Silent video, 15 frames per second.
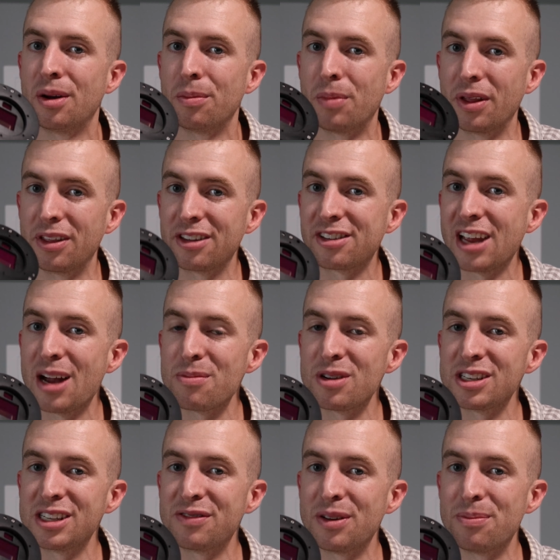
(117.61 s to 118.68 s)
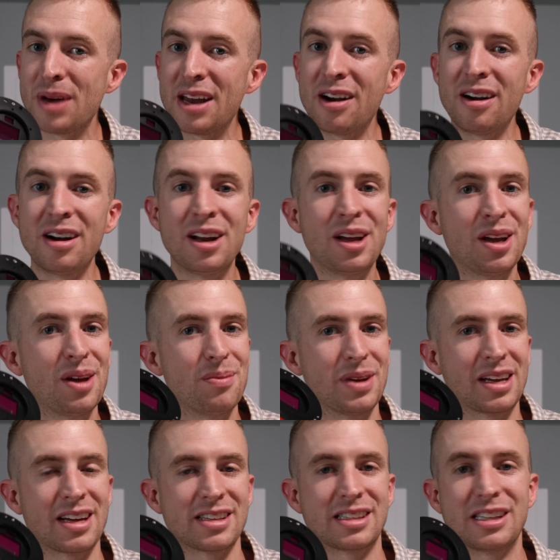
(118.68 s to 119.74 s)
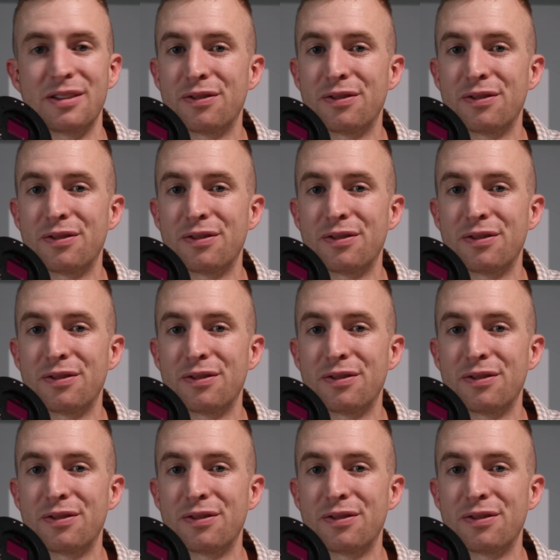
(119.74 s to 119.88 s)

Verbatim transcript: but this camera is even better because the